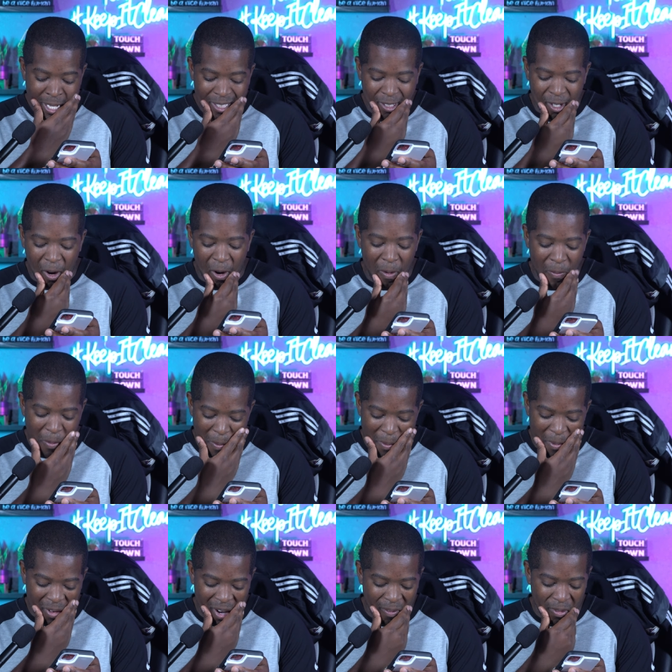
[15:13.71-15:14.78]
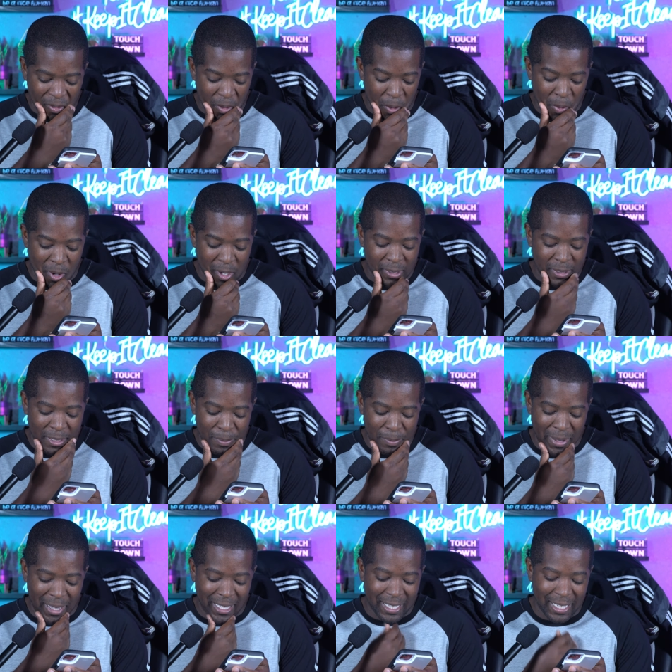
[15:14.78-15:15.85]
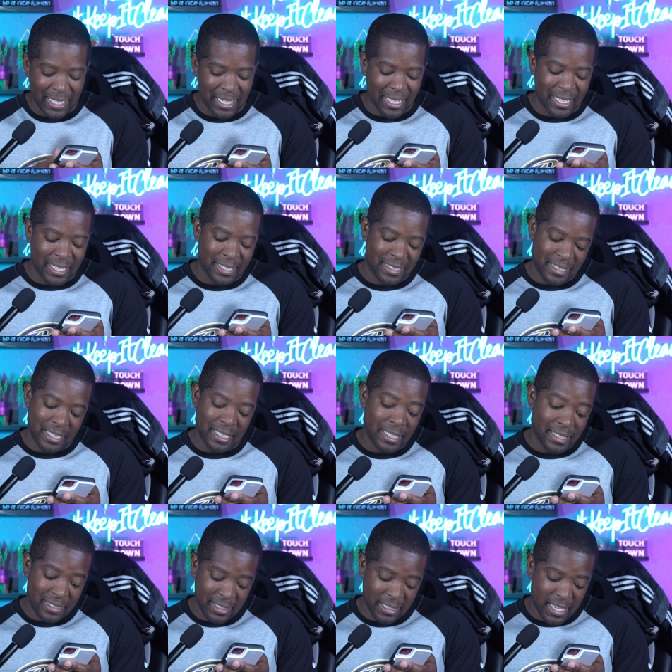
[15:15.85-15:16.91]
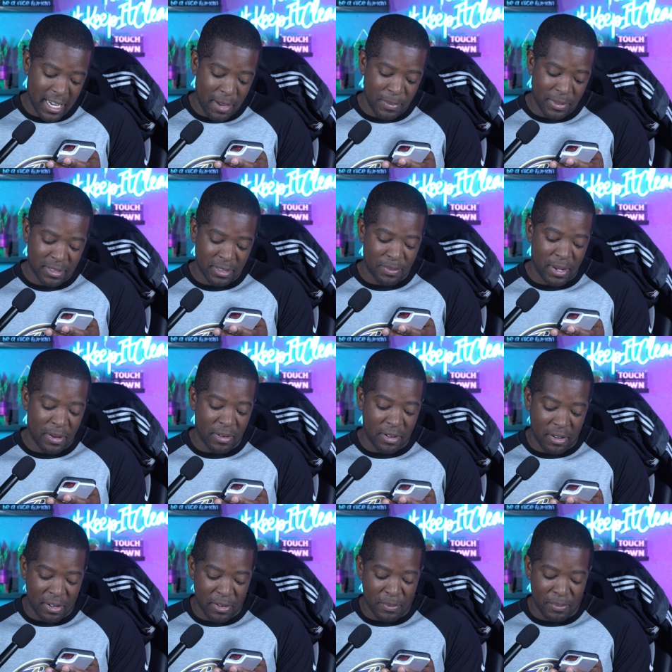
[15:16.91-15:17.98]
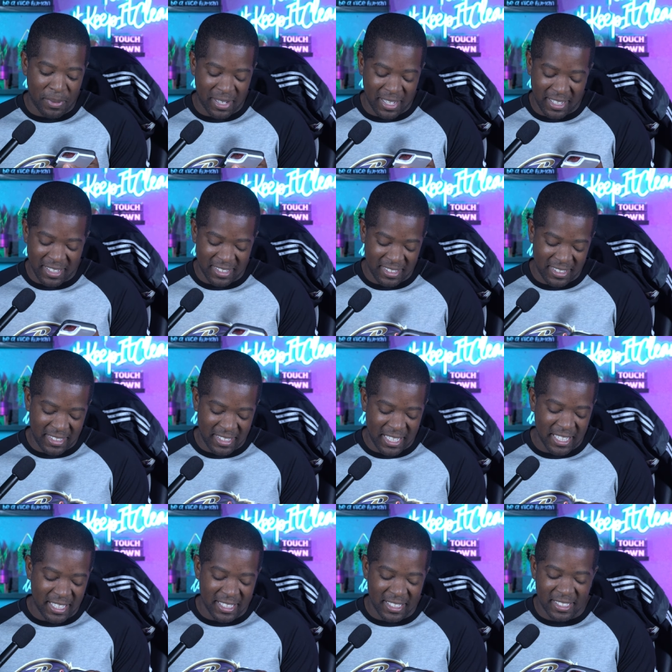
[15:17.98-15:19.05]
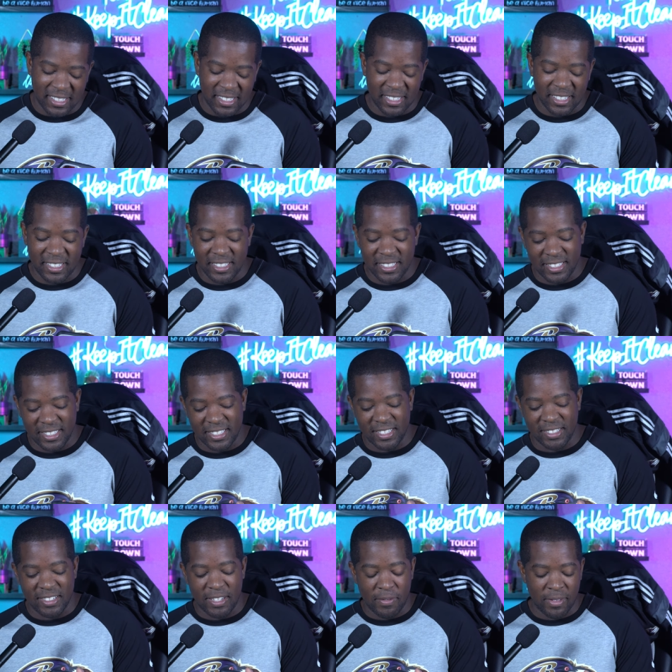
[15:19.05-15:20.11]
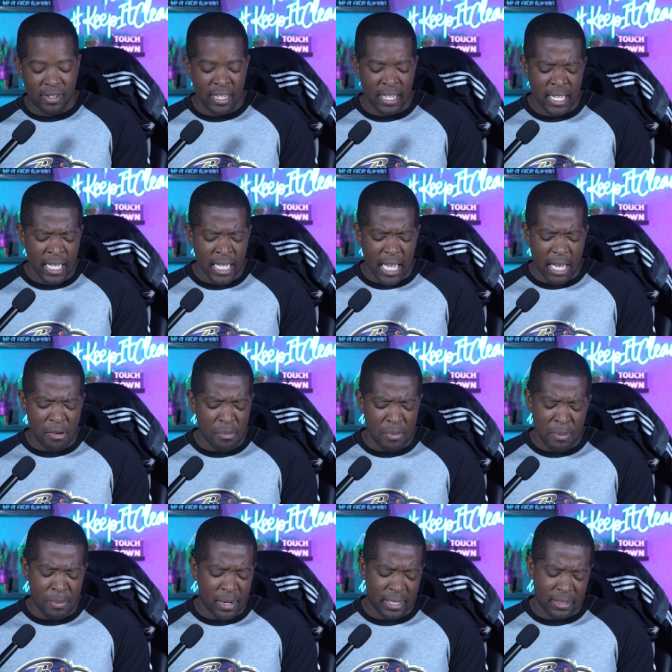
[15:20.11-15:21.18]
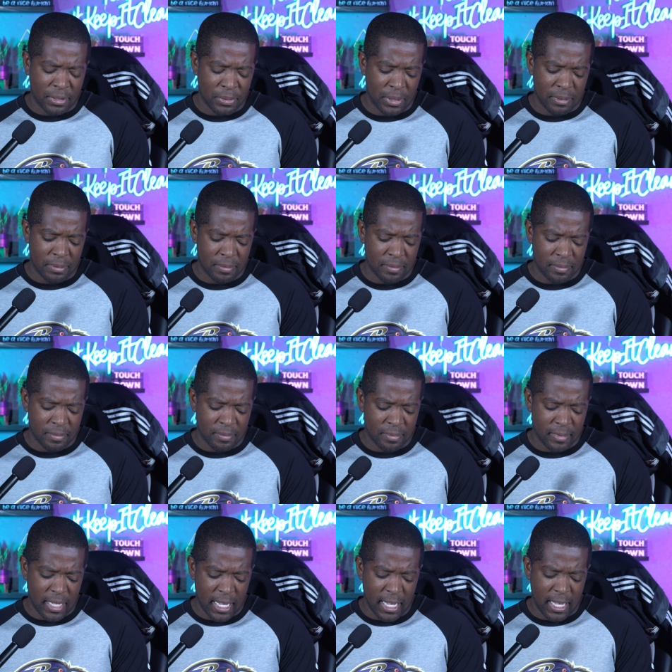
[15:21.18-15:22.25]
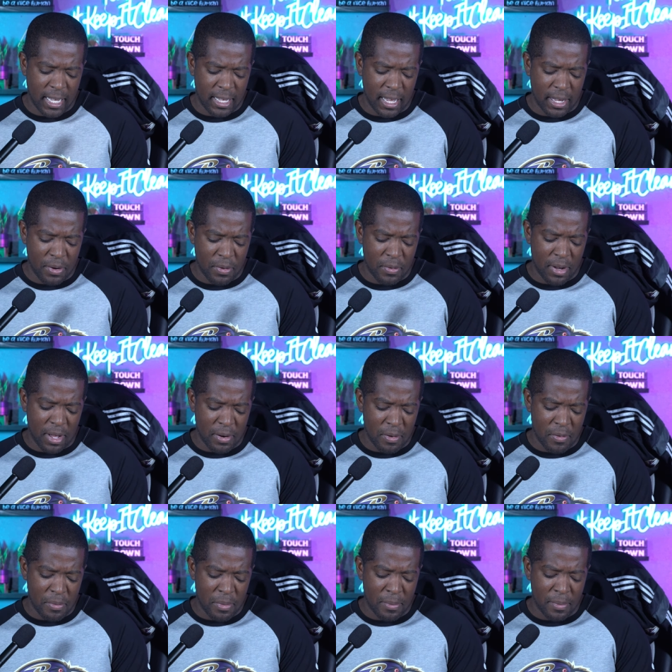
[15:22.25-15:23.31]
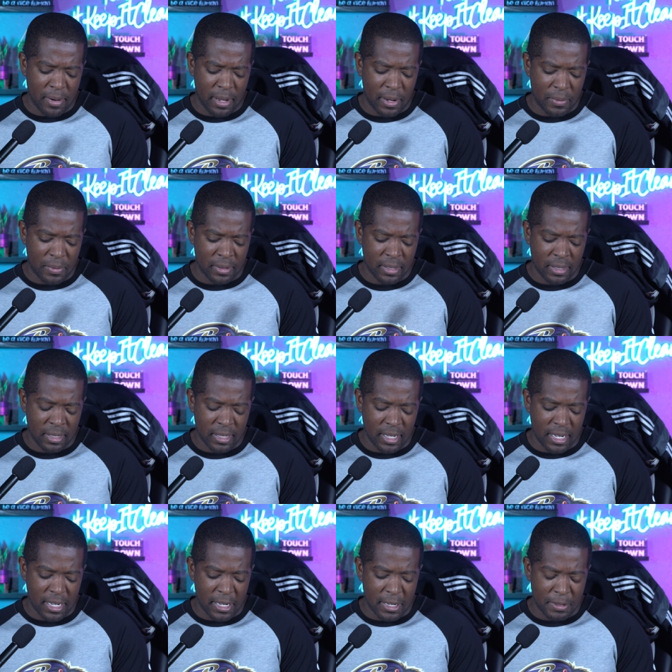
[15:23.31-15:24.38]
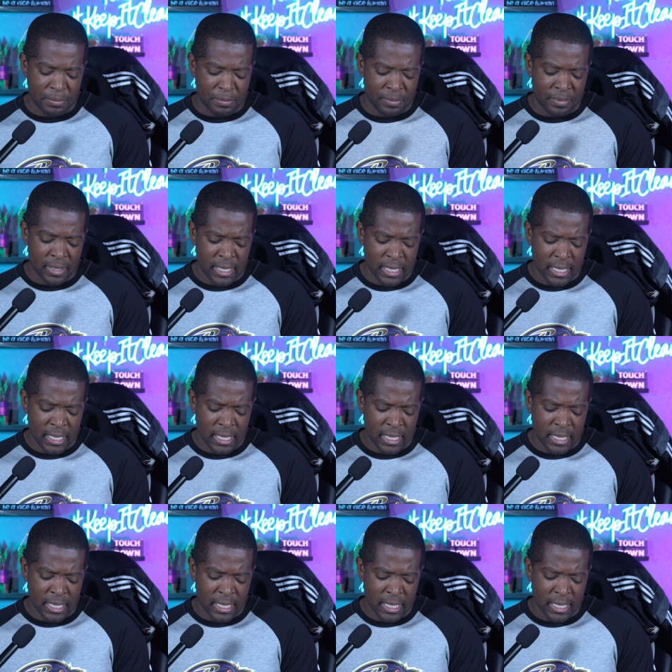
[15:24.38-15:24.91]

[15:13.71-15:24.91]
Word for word: to all former Ravens who want to make illicit, illicit comments about current players. Any concerns engraving? I don't remember that tweet. I, I, I don't I don't remember that one. Um,